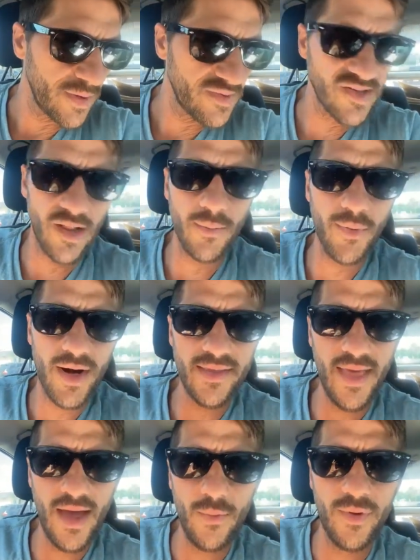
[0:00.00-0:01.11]

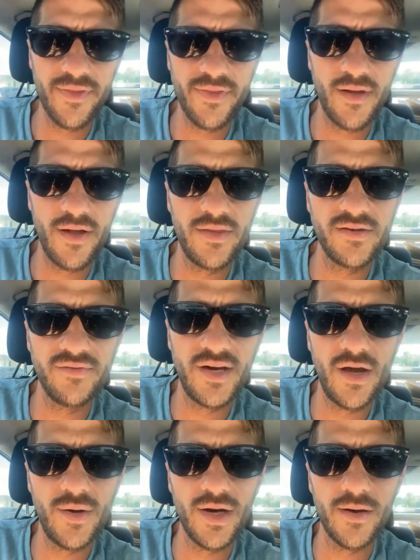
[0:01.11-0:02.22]
celebrating that with this
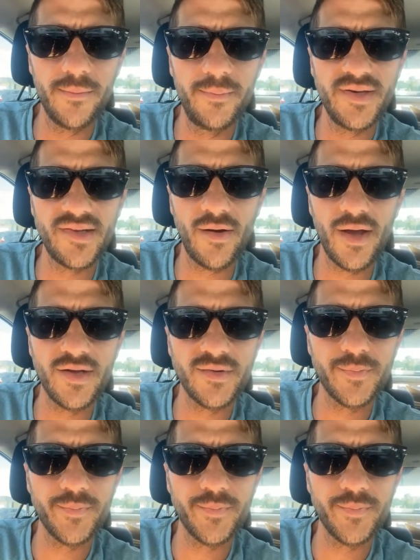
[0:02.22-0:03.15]
video here. Peace out, guys.